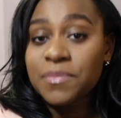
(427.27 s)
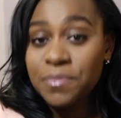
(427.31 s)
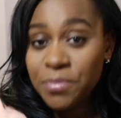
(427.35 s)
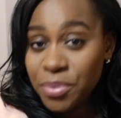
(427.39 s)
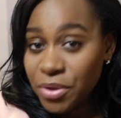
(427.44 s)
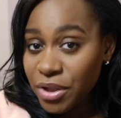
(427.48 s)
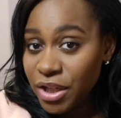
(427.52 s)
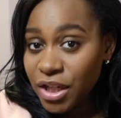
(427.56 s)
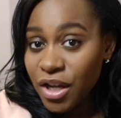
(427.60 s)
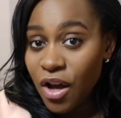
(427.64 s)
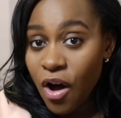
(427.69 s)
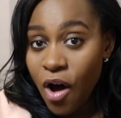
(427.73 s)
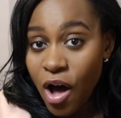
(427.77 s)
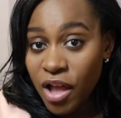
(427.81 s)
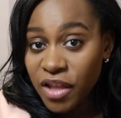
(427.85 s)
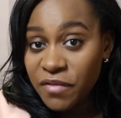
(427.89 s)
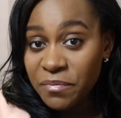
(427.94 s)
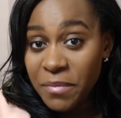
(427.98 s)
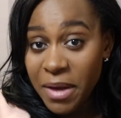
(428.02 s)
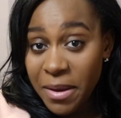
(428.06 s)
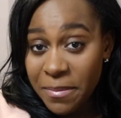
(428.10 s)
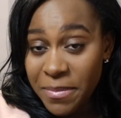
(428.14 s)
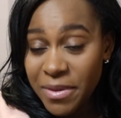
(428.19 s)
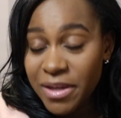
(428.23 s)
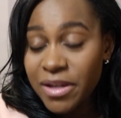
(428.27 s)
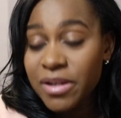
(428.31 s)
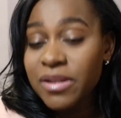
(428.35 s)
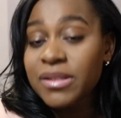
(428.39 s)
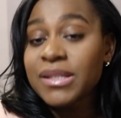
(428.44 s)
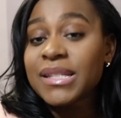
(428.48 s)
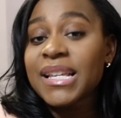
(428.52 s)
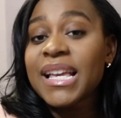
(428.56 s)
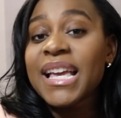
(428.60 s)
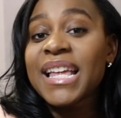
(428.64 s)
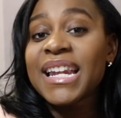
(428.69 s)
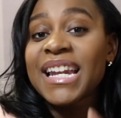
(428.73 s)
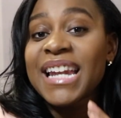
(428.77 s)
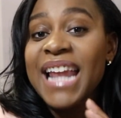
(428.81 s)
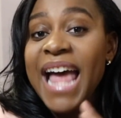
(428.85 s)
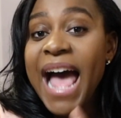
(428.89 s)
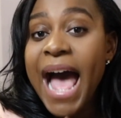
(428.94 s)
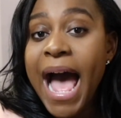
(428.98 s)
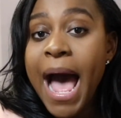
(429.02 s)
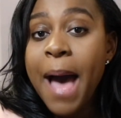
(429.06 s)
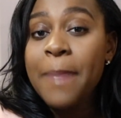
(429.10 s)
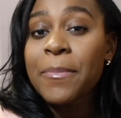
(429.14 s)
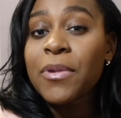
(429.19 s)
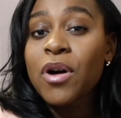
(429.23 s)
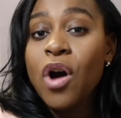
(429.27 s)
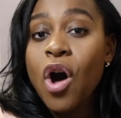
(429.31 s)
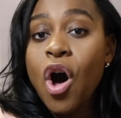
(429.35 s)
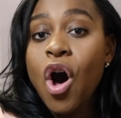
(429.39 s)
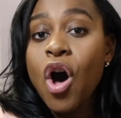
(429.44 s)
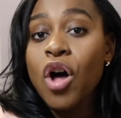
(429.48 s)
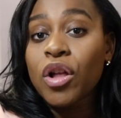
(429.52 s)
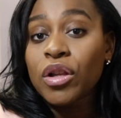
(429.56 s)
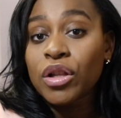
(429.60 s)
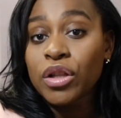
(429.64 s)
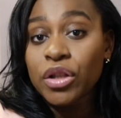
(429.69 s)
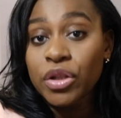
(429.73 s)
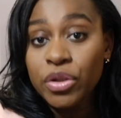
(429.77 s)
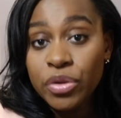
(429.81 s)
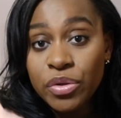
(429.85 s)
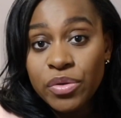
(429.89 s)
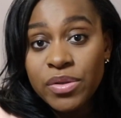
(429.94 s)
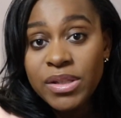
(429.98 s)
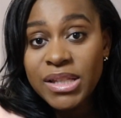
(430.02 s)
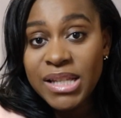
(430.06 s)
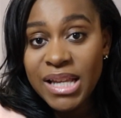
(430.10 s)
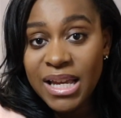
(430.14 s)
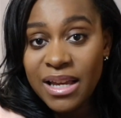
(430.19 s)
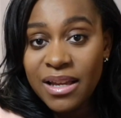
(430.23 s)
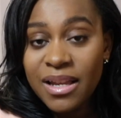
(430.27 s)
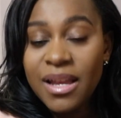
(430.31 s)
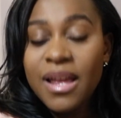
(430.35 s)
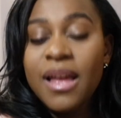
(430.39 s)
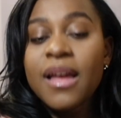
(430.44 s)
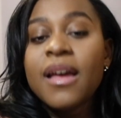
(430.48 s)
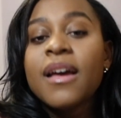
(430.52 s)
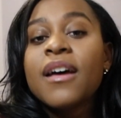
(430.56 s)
putting all of my meals in an app called Lose It.